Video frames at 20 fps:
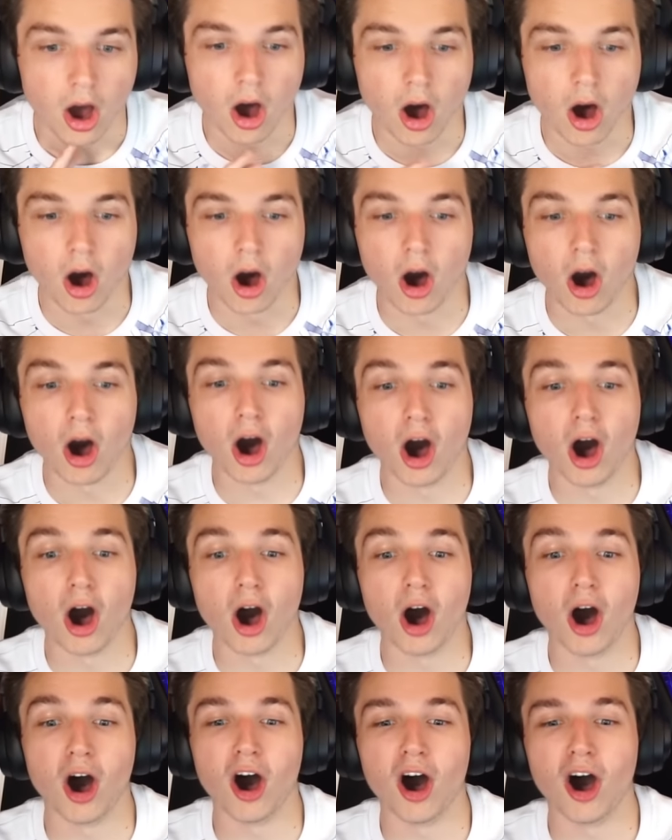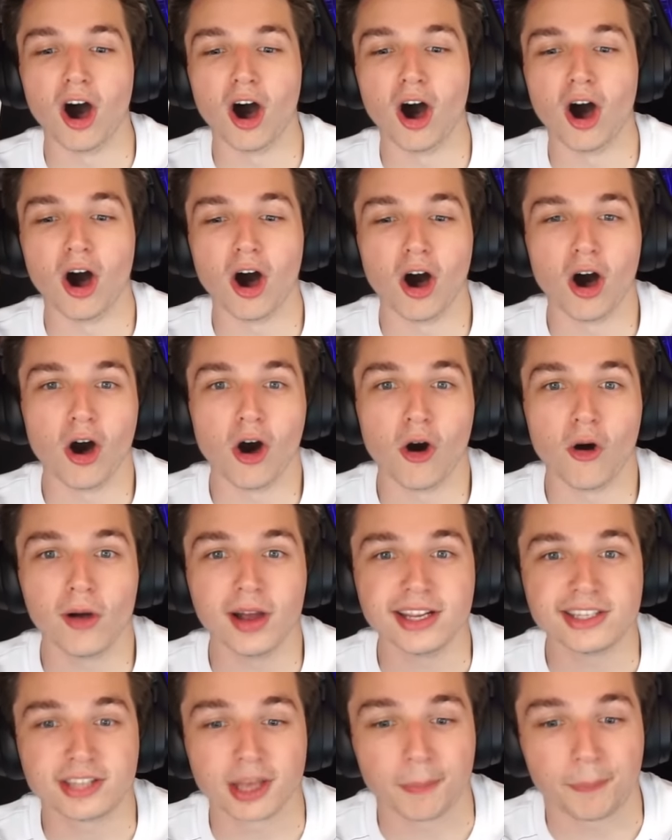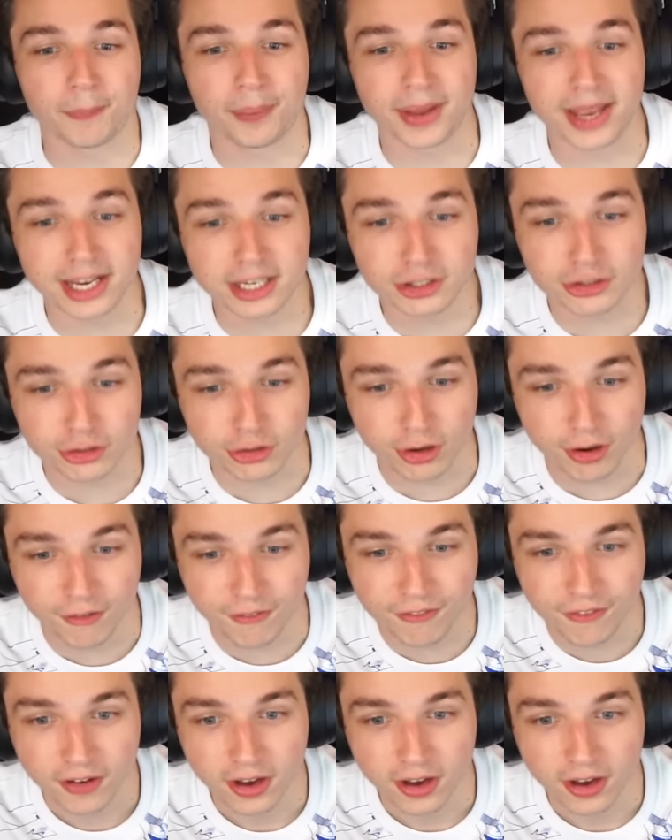Oh, it's a picture of...